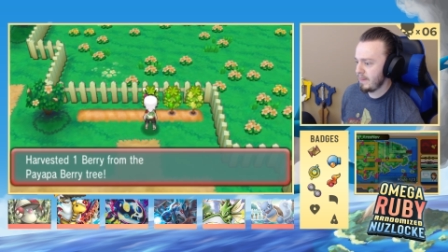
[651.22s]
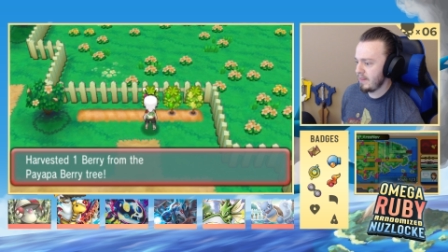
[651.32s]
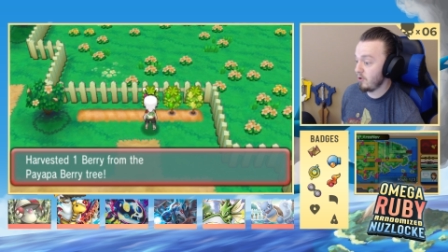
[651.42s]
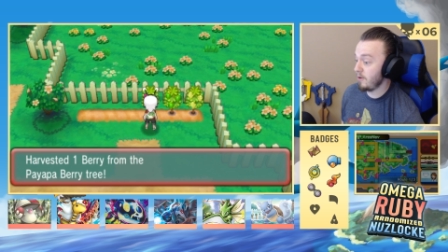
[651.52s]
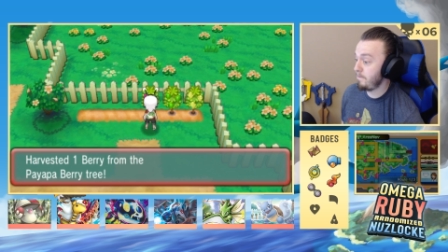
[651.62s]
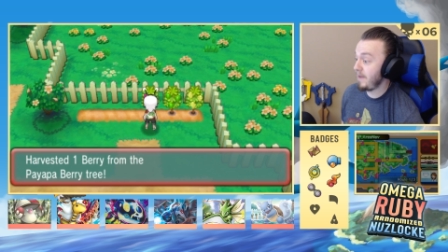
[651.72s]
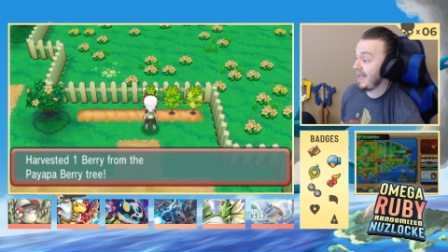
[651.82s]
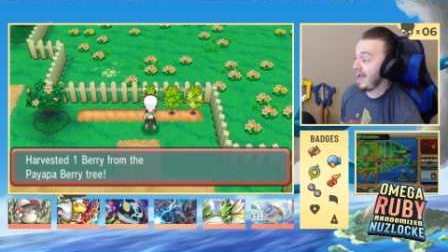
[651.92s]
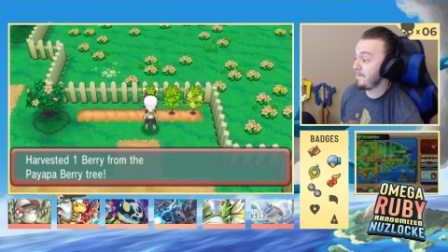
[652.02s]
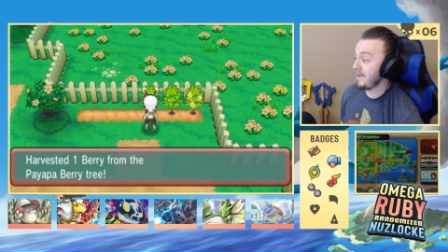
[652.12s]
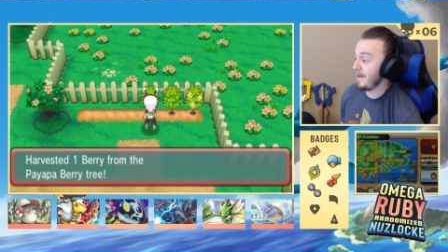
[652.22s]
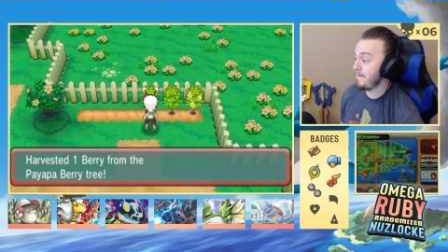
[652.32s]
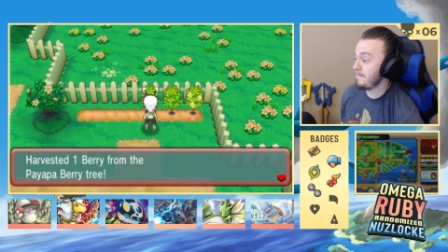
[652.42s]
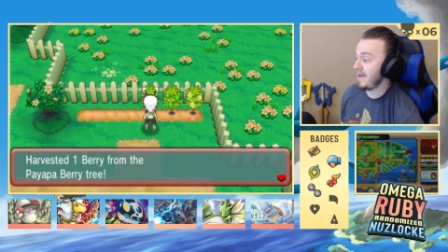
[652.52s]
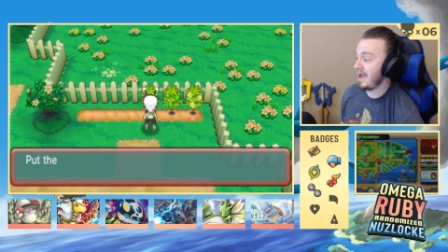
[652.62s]
Or
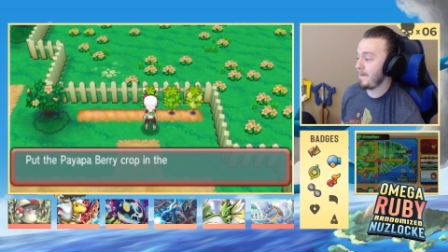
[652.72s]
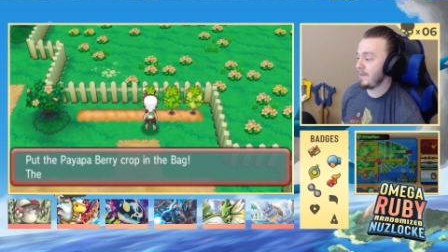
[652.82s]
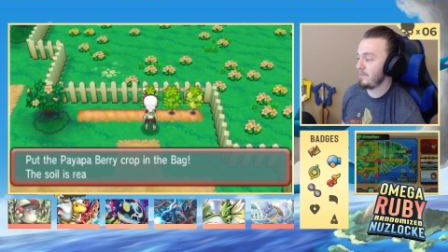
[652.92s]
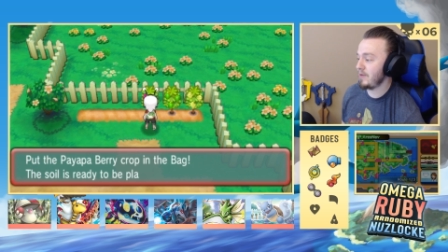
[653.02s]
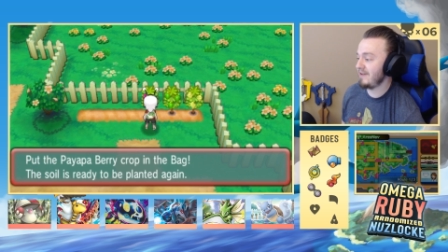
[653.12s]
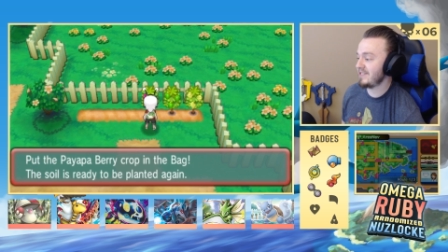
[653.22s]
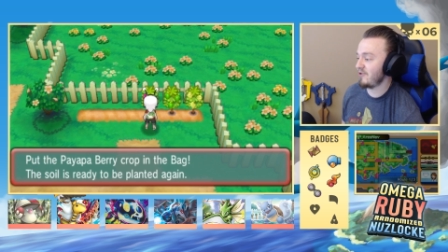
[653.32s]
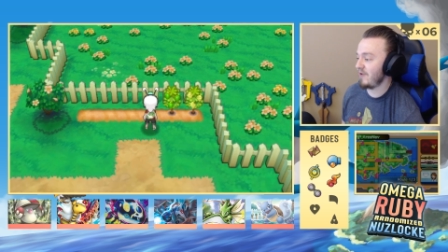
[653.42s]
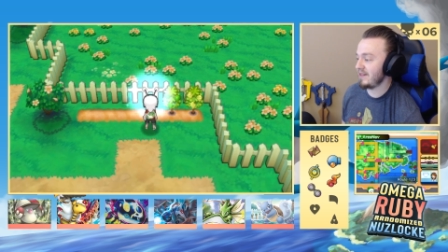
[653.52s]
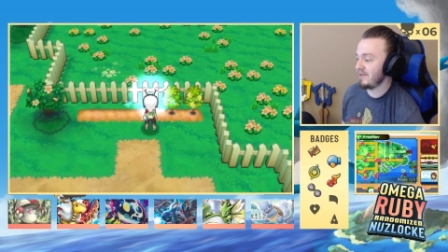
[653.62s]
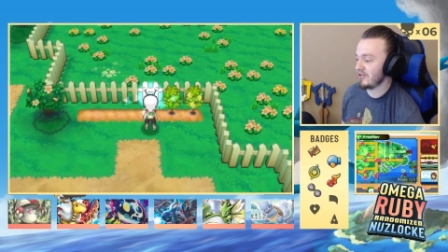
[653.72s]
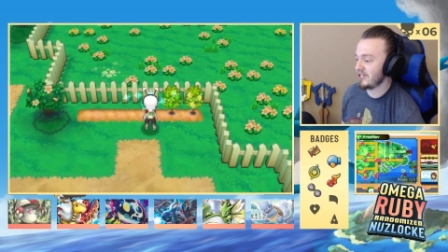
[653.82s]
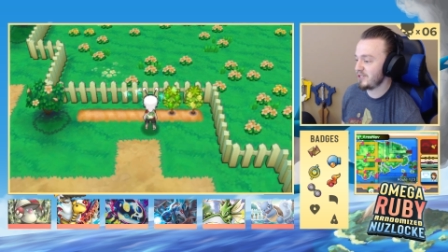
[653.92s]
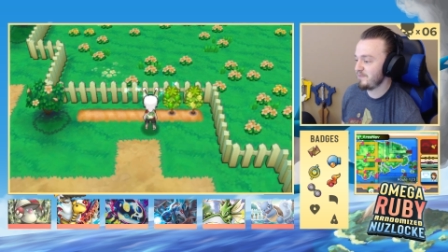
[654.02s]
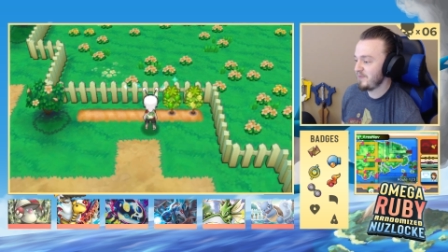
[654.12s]
Payapa. Payapa. Pronounce it correctly,
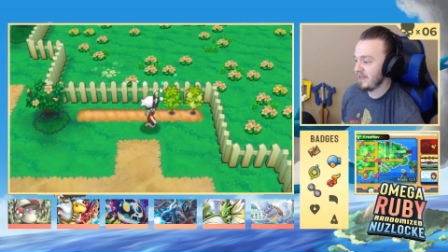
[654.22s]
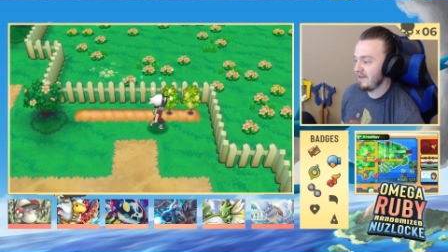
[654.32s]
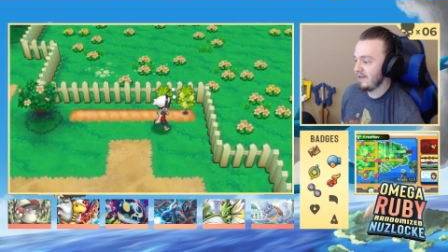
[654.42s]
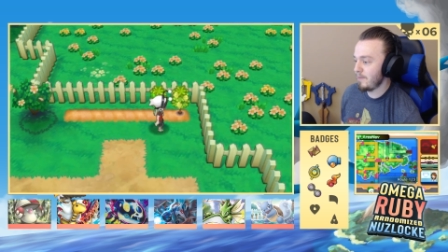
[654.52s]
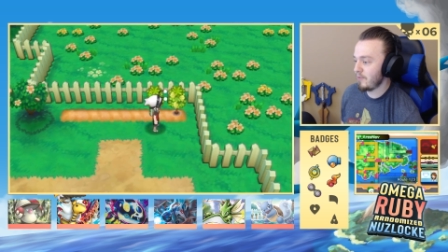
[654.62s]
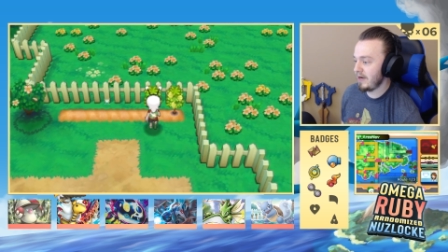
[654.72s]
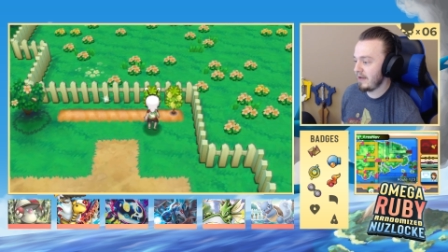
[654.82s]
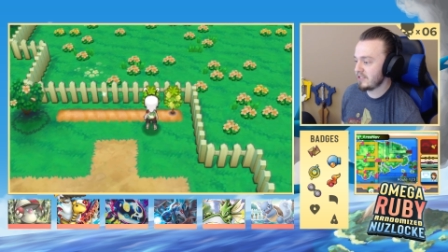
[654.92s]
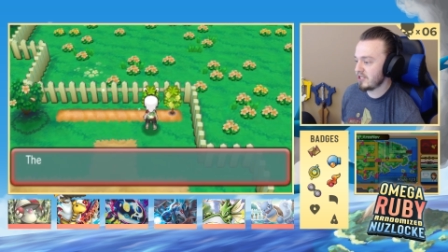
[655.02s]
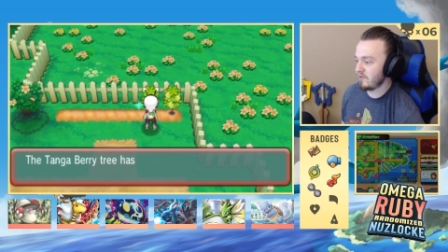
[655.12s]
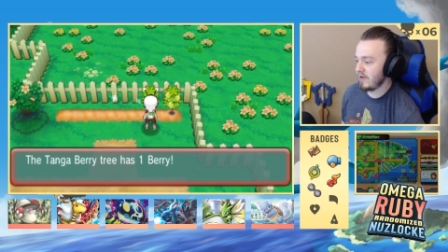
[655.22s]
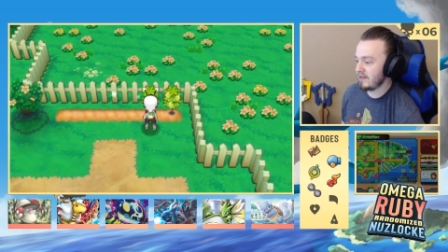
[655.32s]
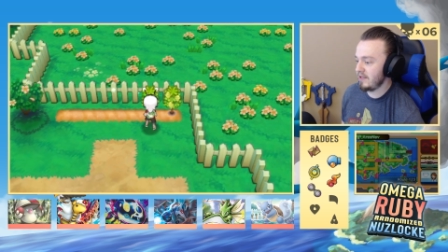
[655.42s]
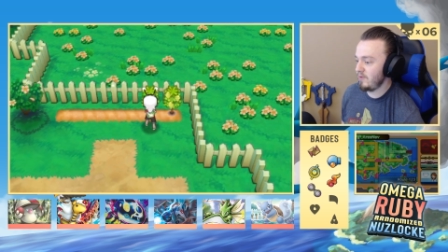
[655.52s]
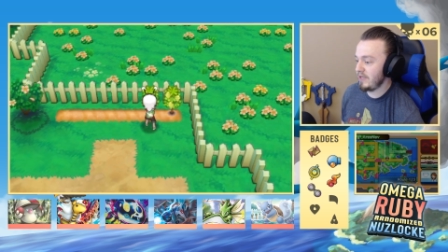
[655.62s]
British. Pronounce it
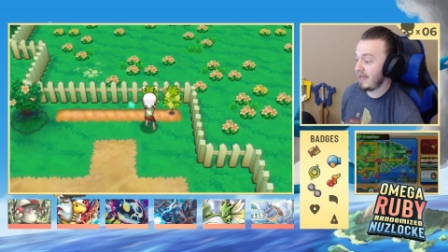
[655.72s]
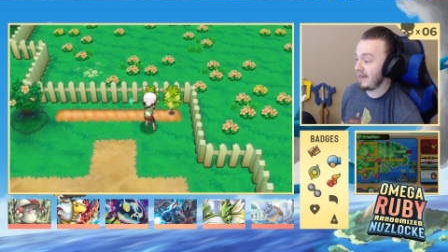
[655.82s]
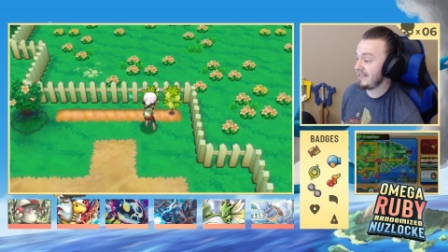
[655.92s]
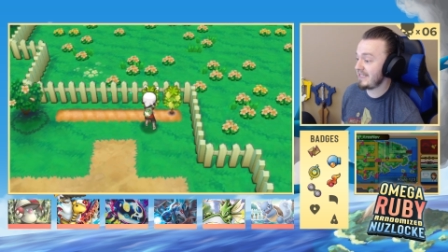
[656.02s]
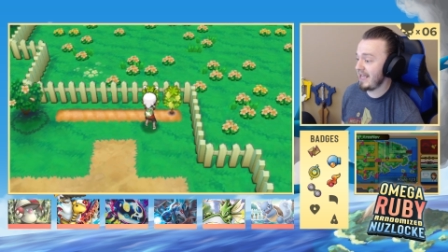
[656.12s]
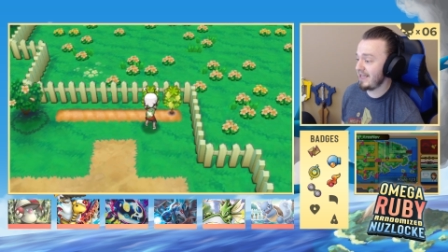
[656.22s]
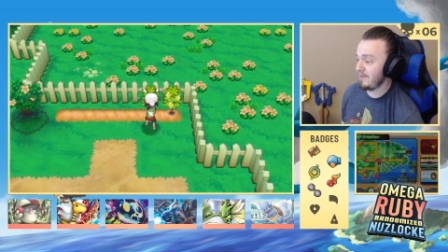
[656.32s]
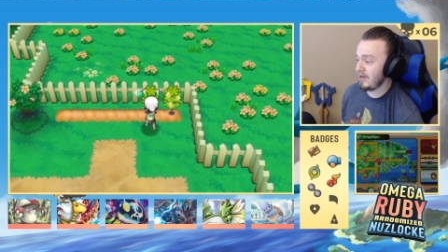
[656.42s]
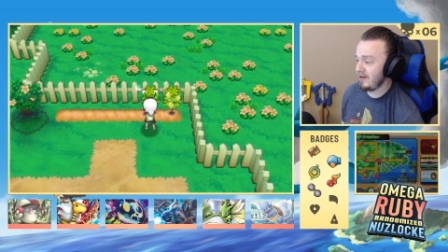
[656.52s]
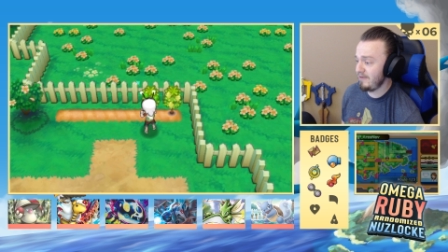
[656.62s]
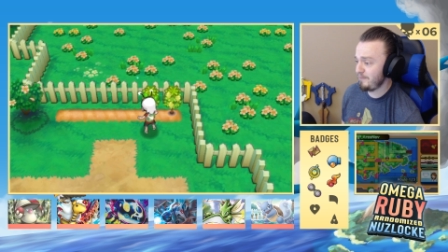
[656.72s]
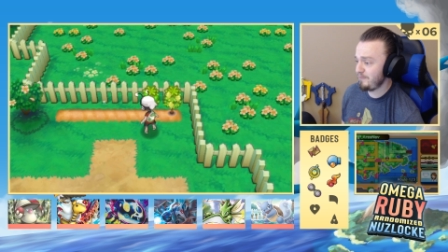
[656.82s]
correctly. We got a Tanga berry.